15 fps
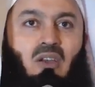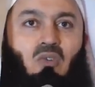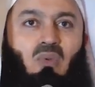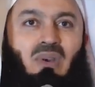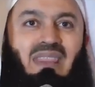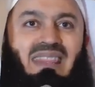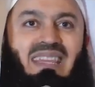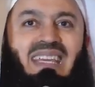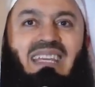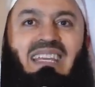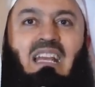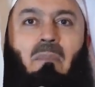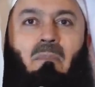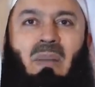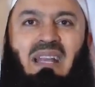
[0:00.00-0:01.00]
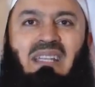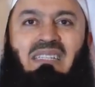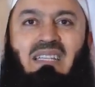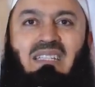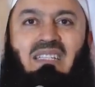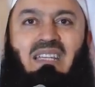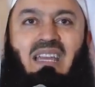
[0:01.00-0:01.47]
with the
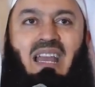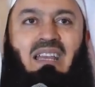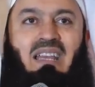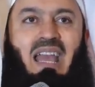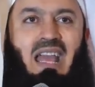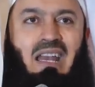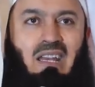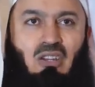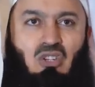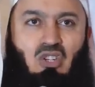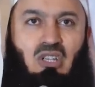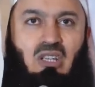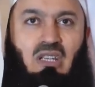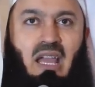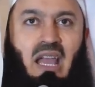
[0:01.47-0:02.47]
capacity and energy